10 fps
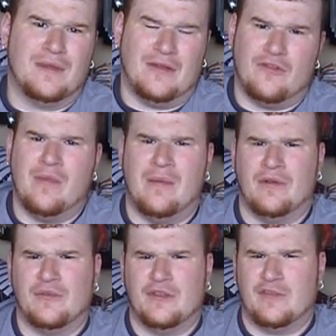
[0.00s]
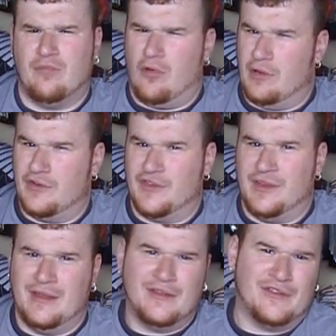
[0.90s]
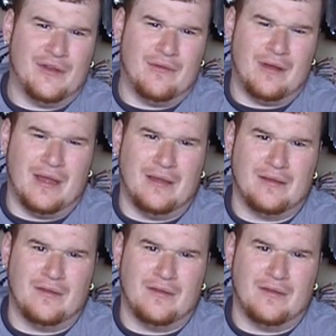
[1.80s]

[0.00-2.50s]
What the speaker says: and remember, there's be spoilers in this, so